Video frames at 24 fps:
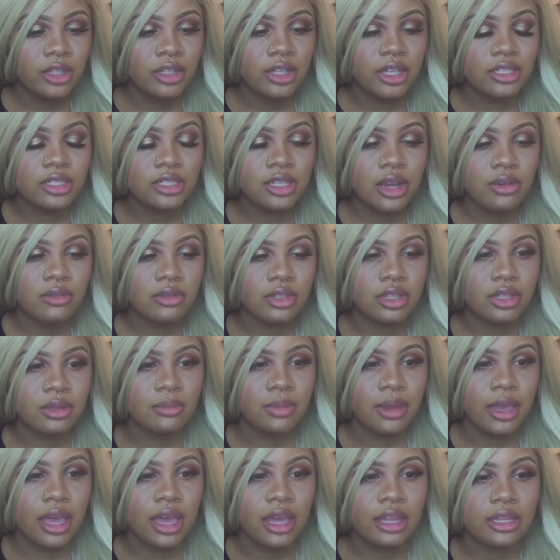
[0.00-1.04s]
that's not really
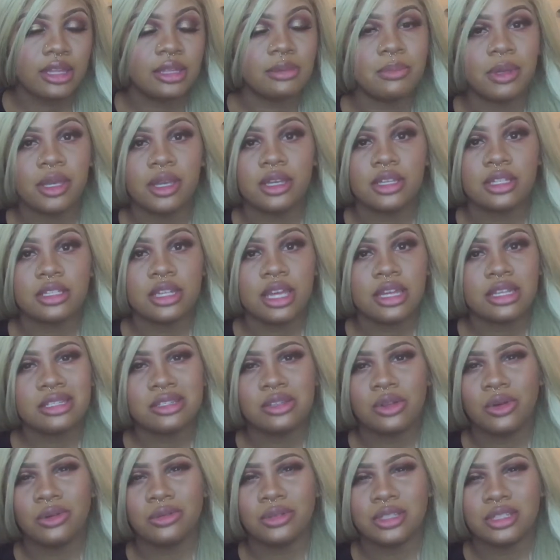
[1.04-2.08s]
bad because that's
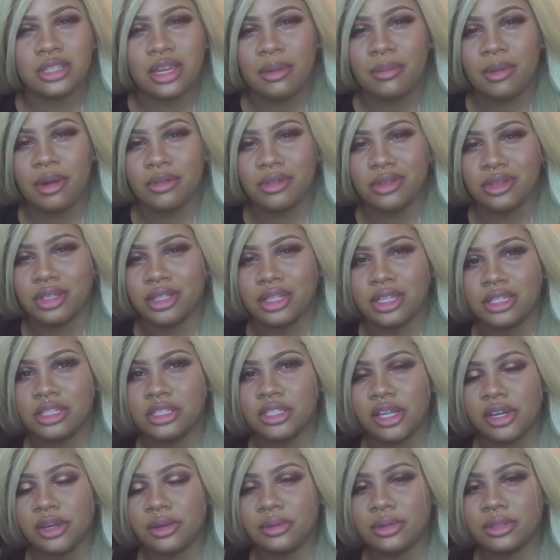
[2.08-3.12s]
the only time I really get
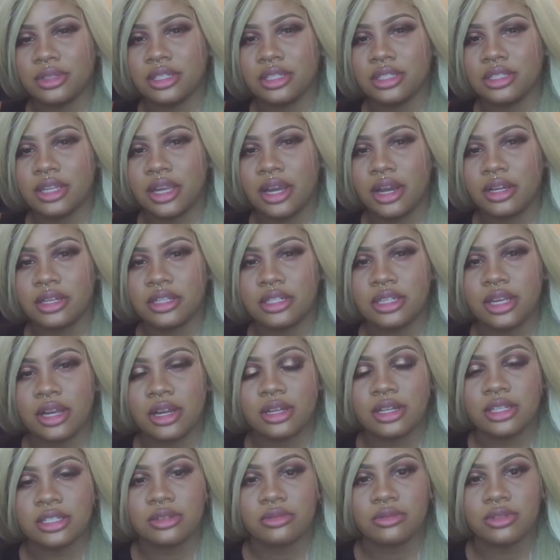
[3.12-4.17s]
shedding with this hair. This
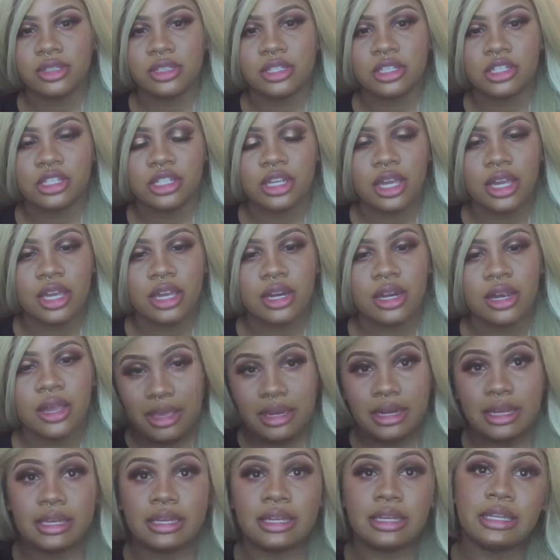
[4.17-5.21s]
hair doesn't really shed.
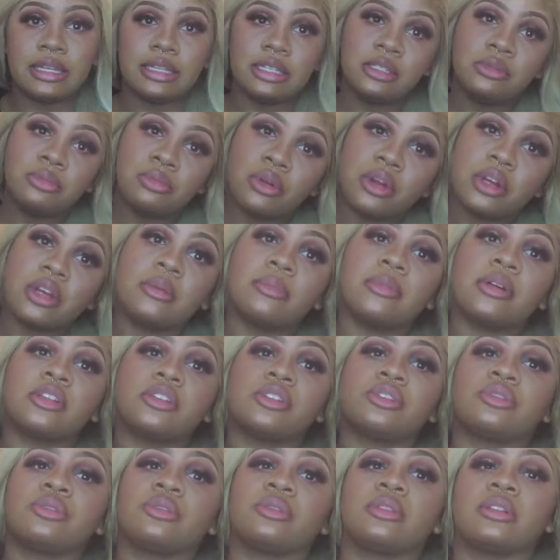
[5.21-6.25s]
And it is pretty
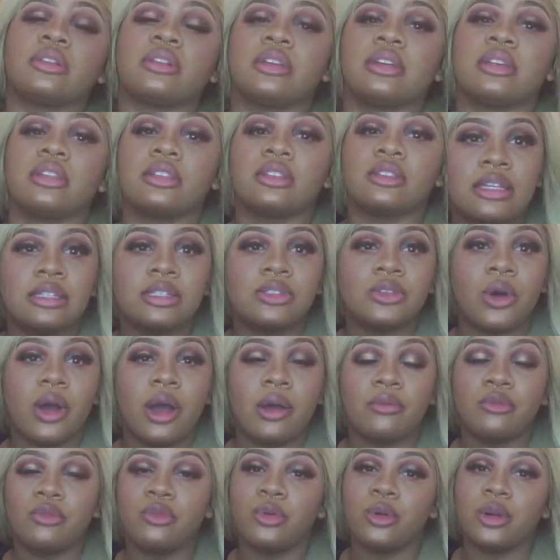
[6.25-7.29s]
much true to length. So
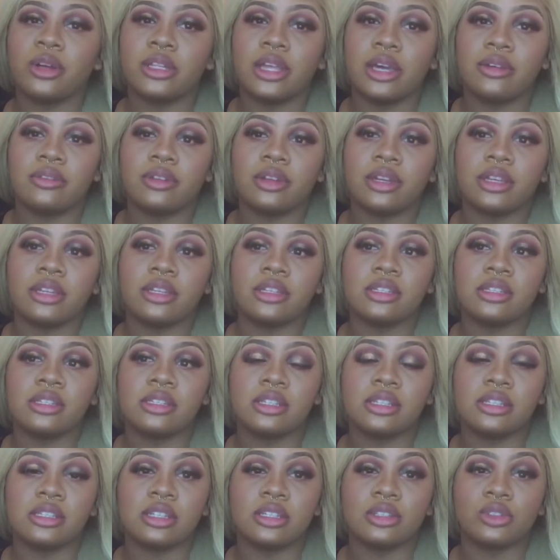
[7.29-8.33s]
I'm 4'11" and
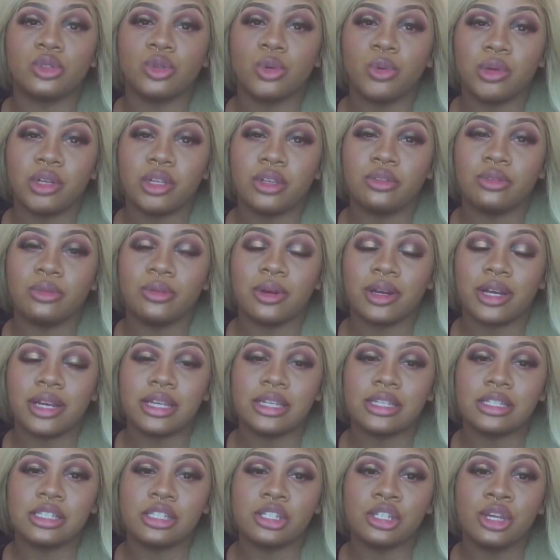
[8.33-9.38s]
this is a
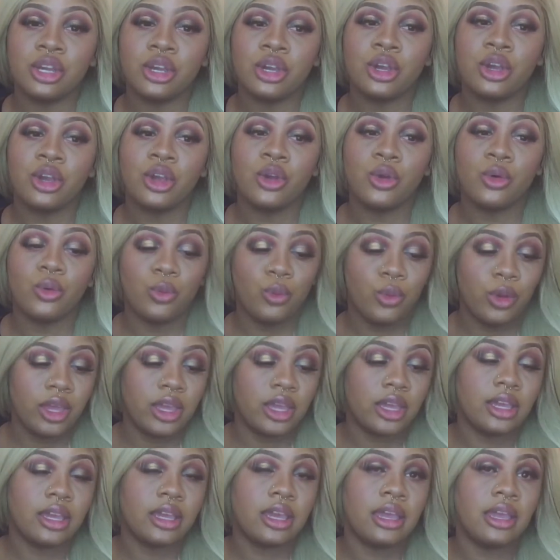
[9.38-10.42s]
24-inch
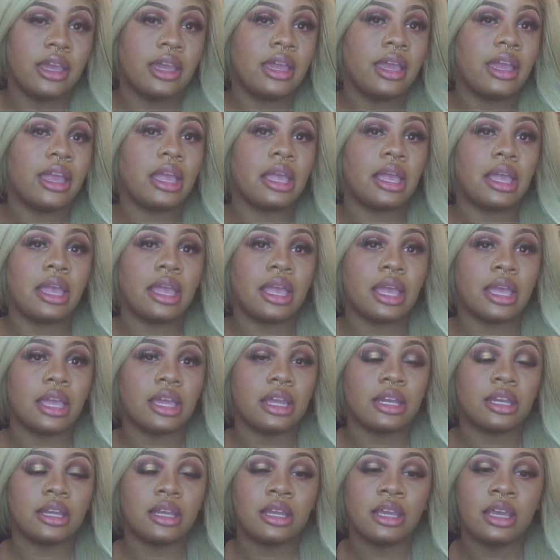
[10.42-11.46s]
wig.
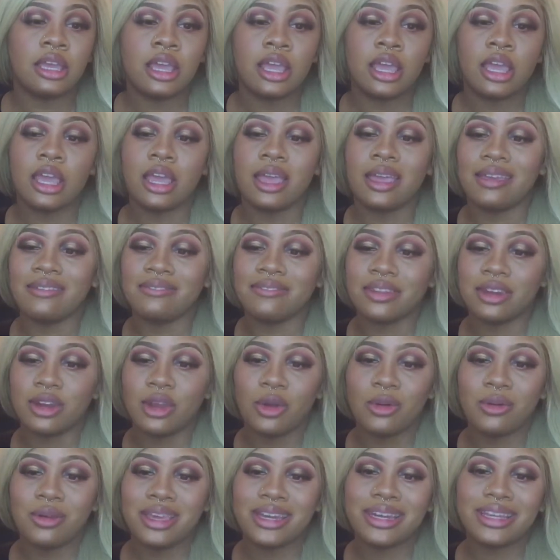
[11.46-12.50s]
And if you
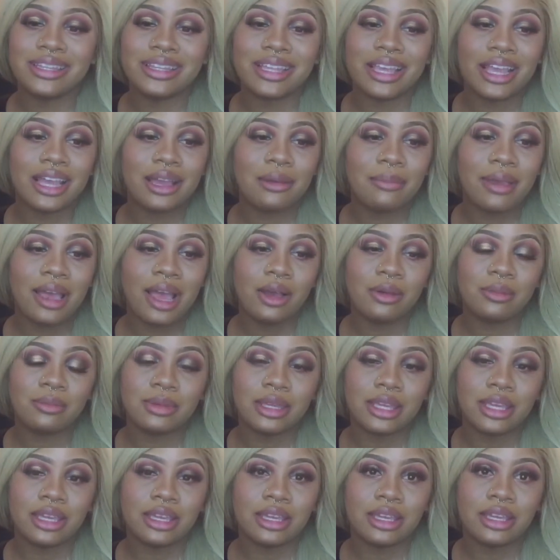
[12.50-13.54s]
know anything about
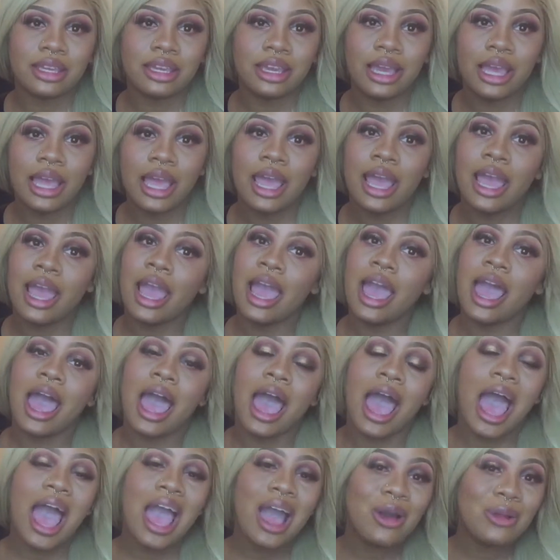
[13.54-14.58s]
me,
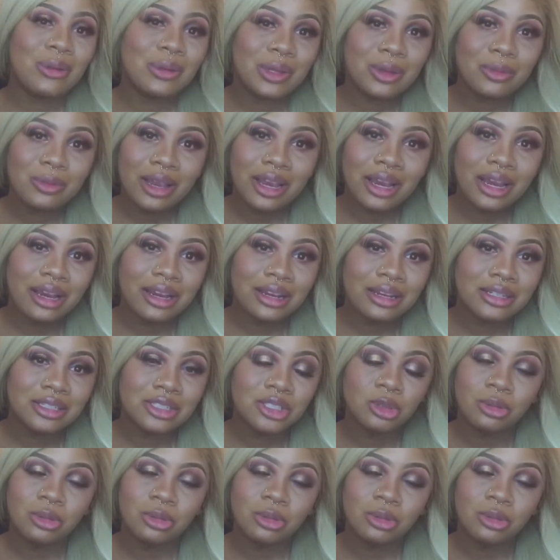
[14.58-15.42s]
I only wear